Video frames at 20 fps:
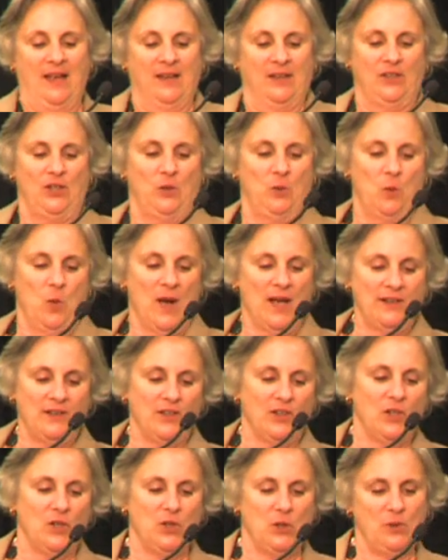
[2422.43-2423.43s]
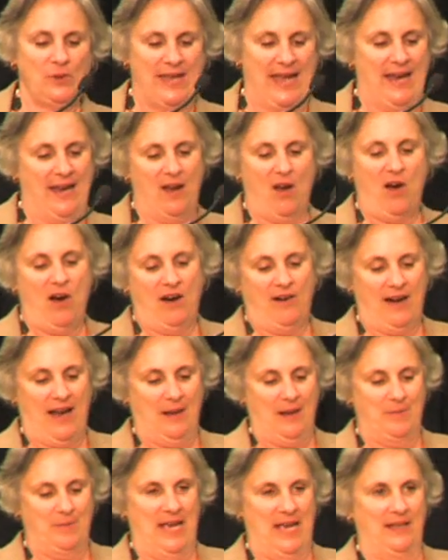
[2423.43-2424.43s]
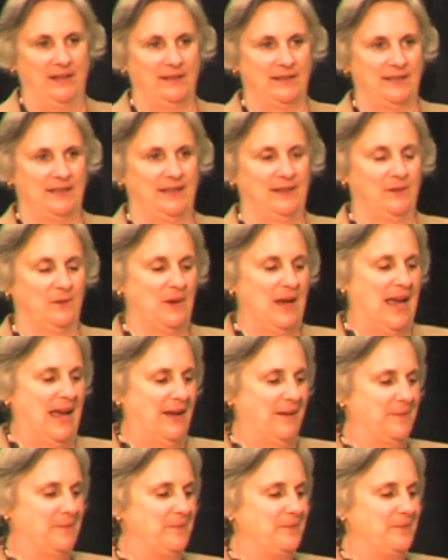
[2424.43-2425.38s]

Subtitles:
You wonder who they are, I bet, okay?